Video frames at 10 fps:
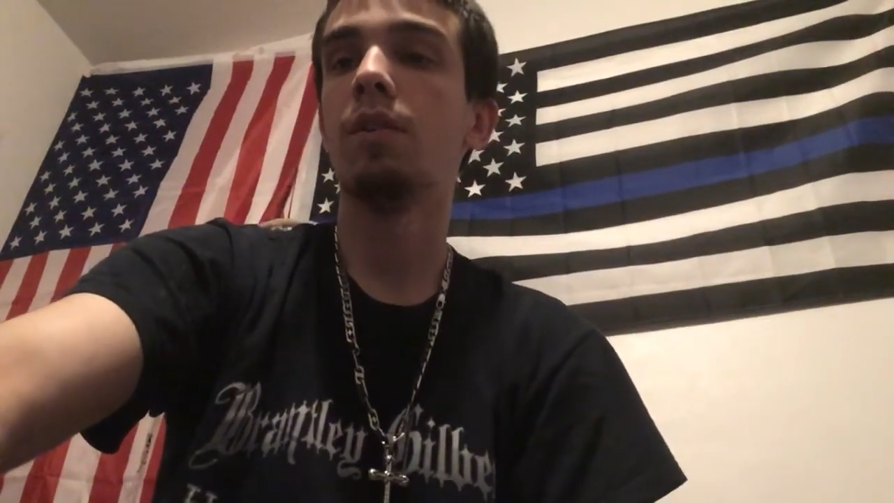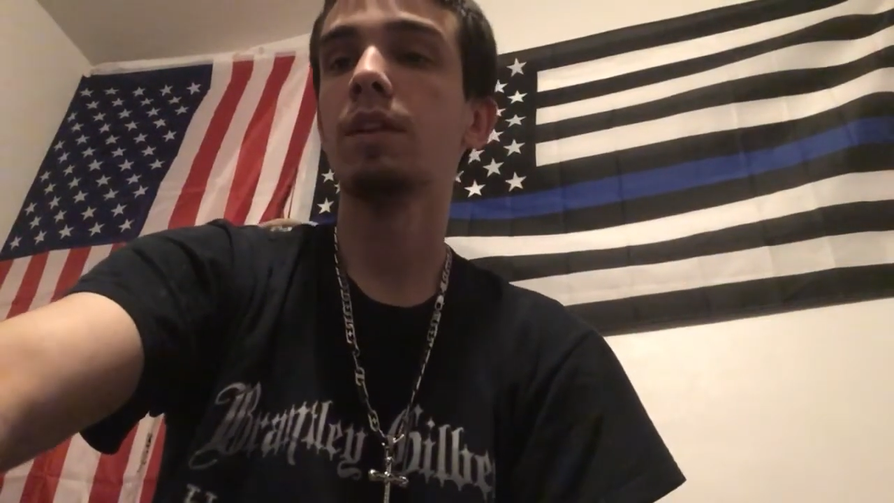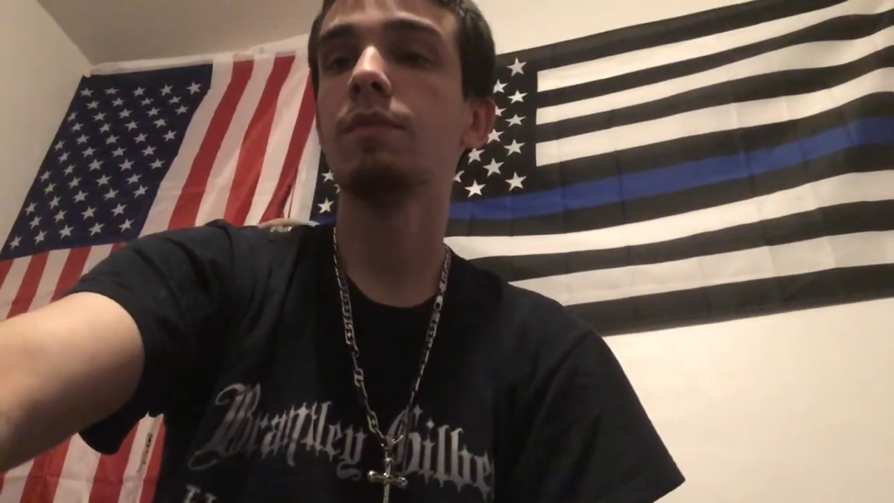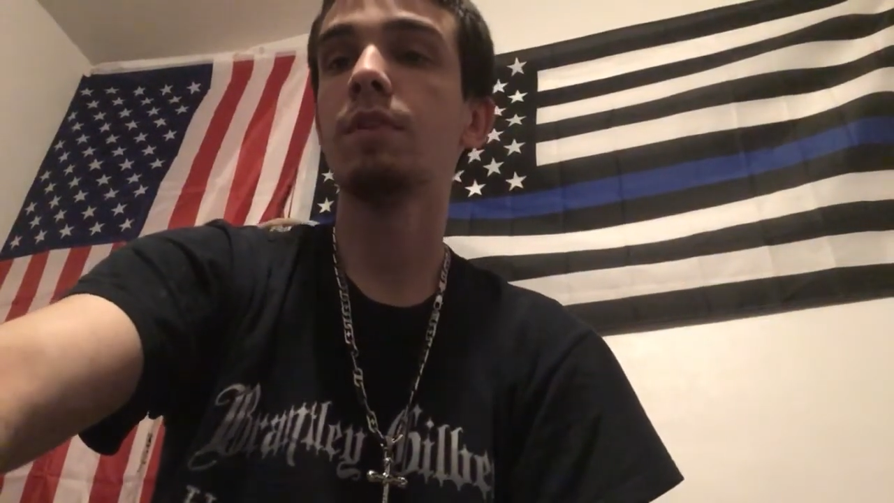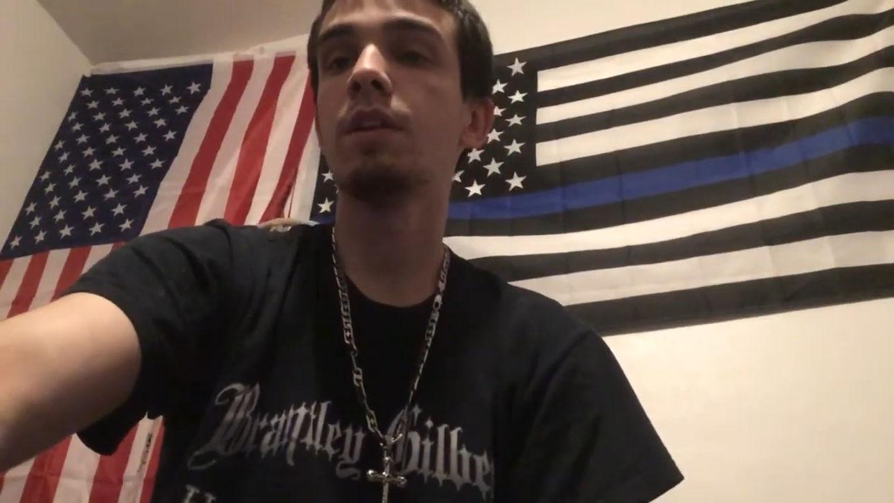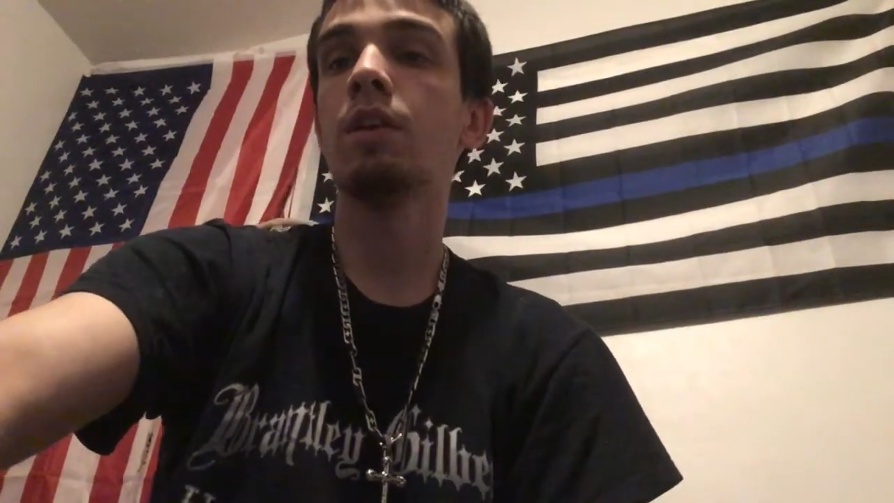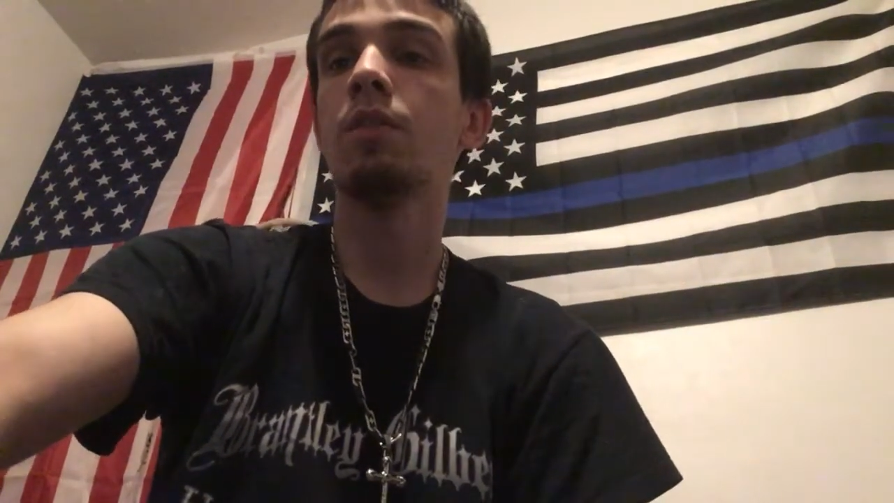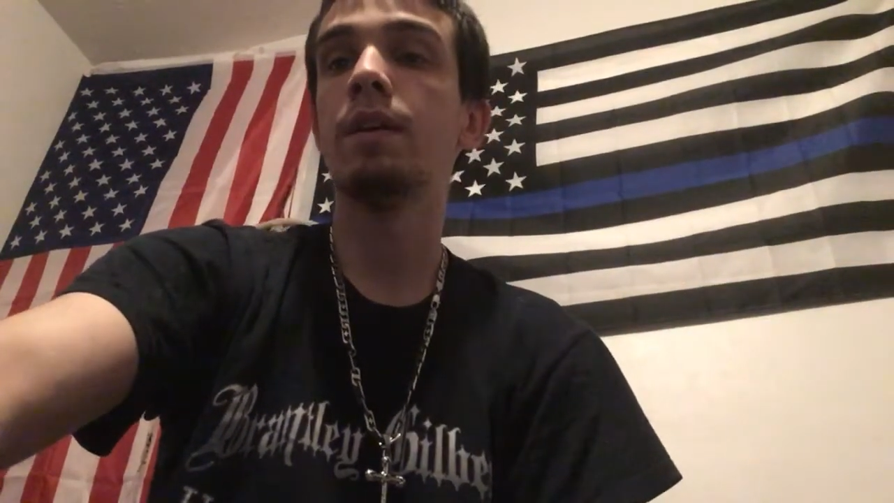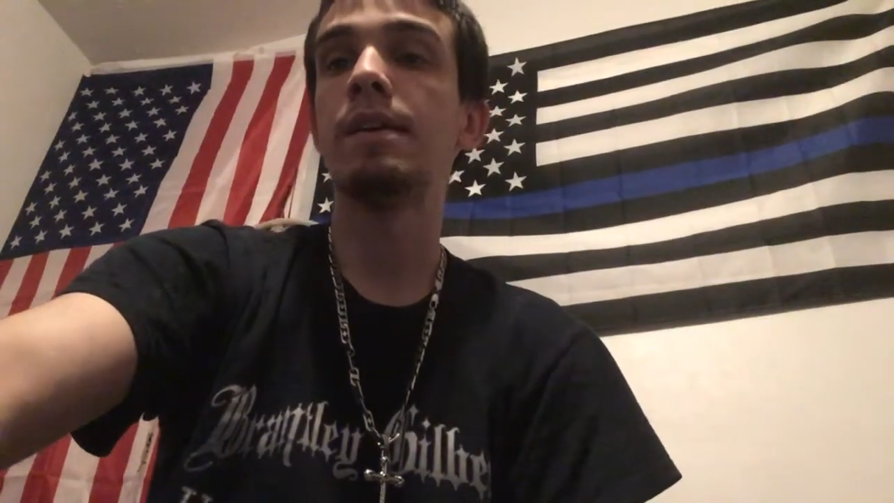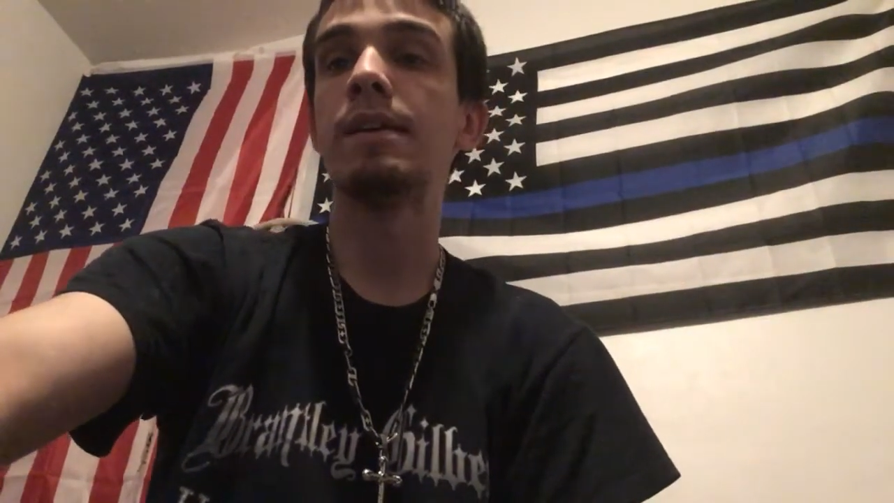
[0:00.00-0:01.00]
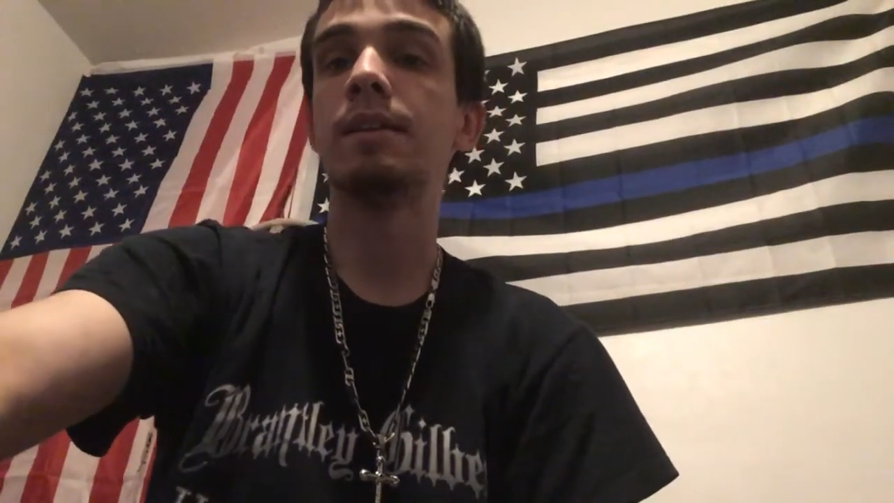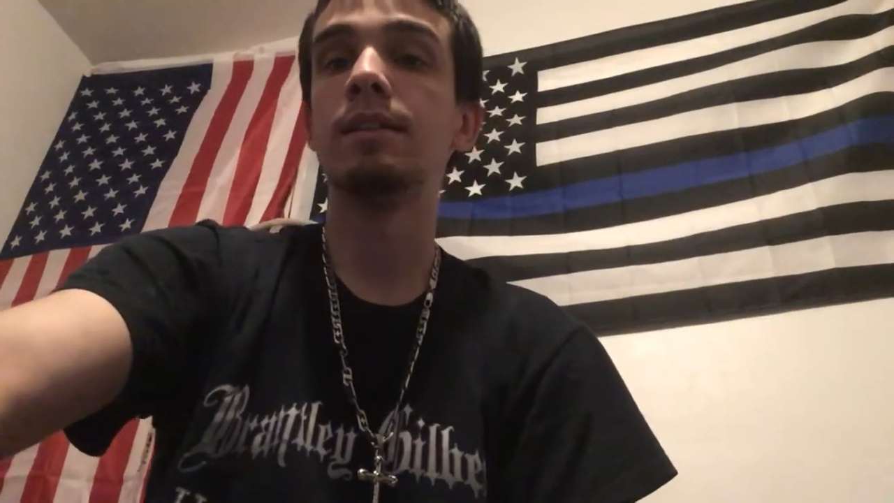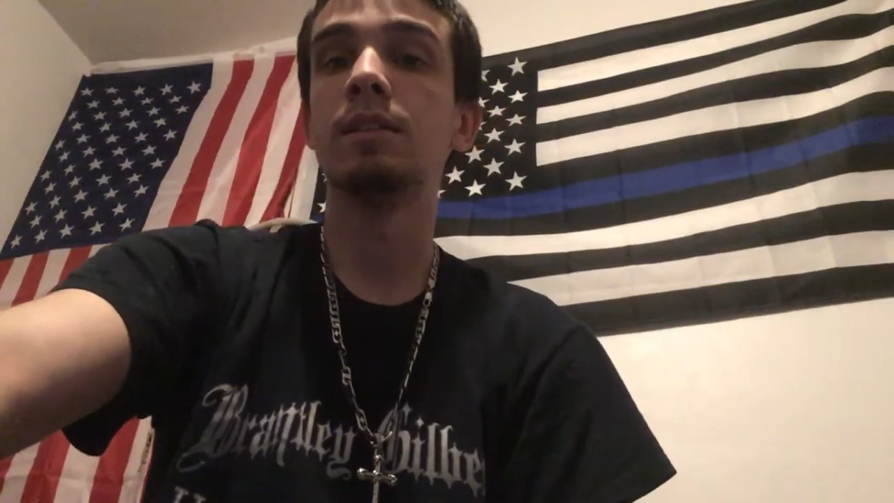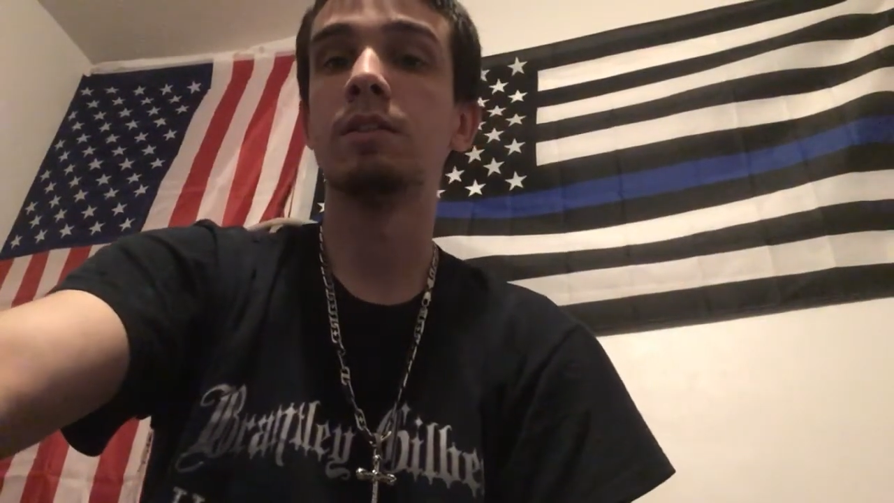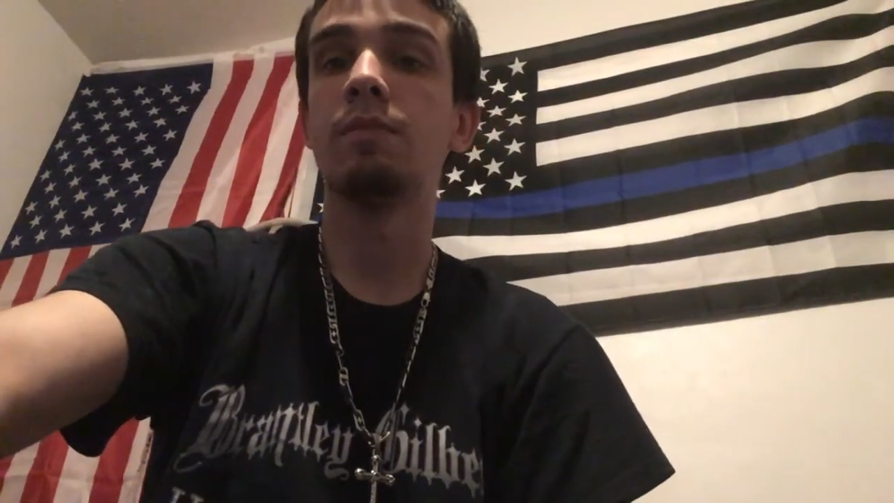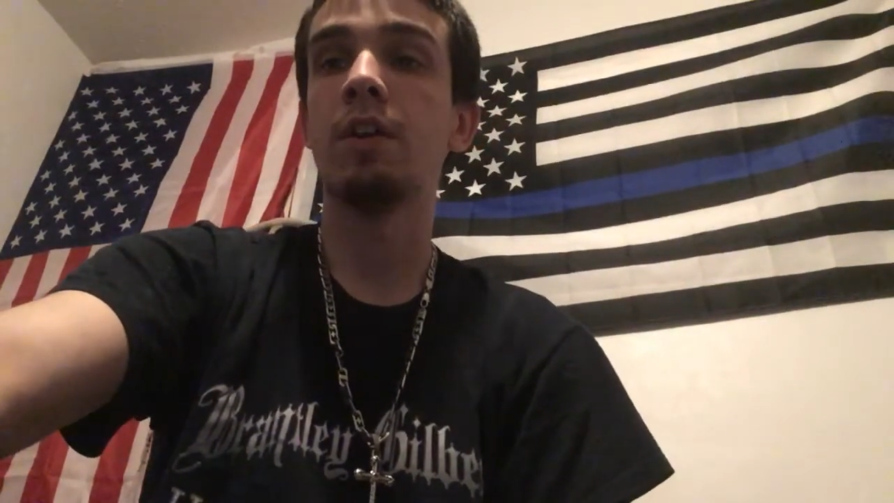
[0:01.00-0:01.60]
this video is